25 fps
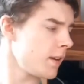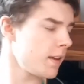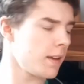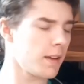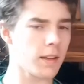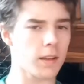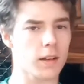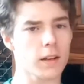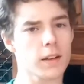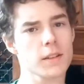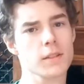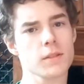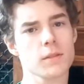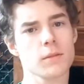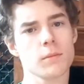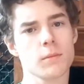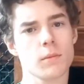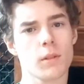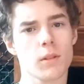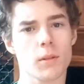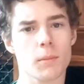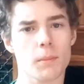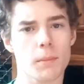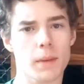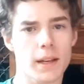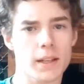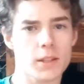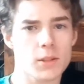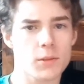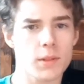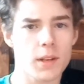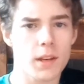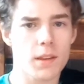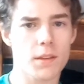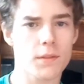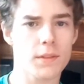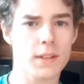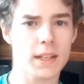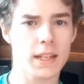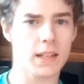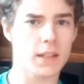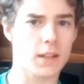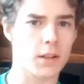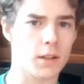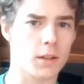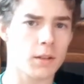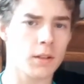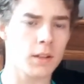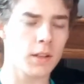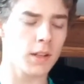Hey guys, welcome back to another
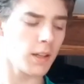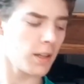video.